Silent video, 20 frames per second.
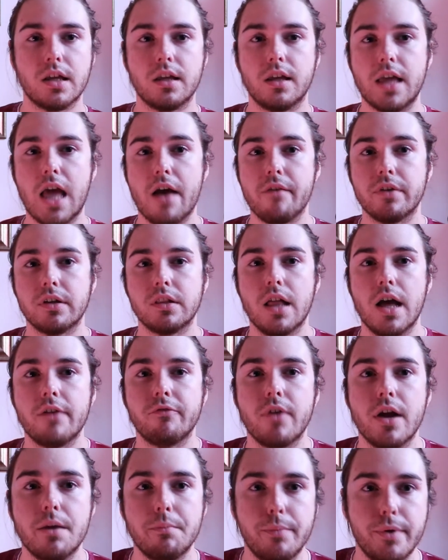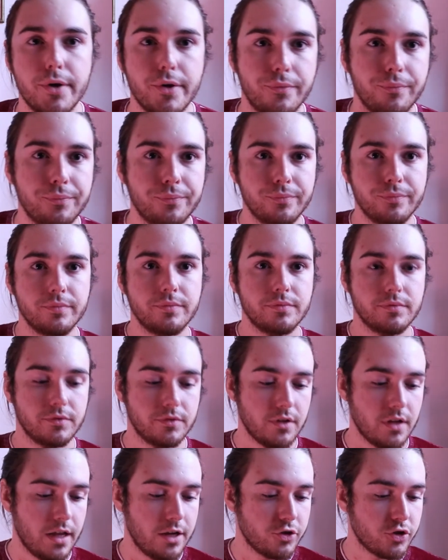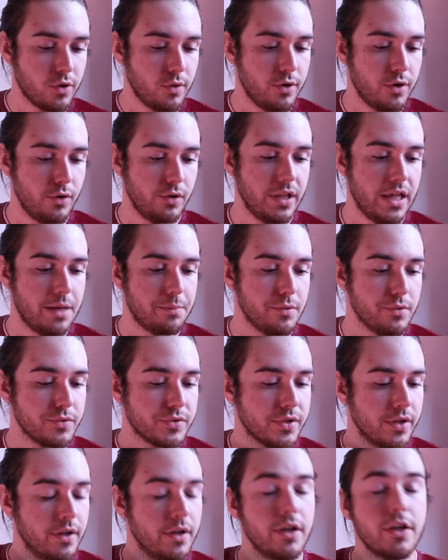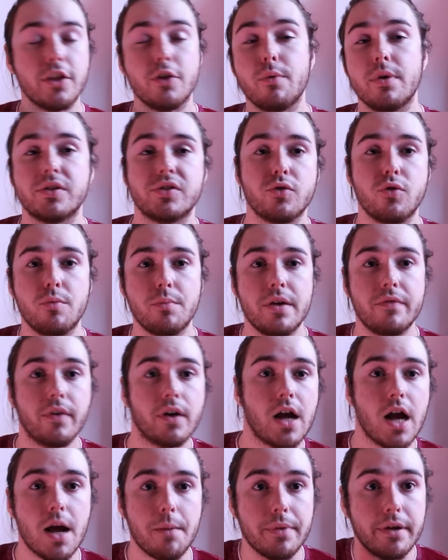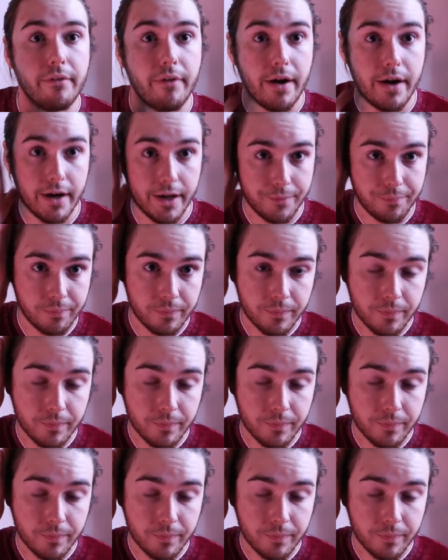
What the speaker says: Calvin Klein Red Boo. I ain't showing no labels. You ain't suing me for copywriting.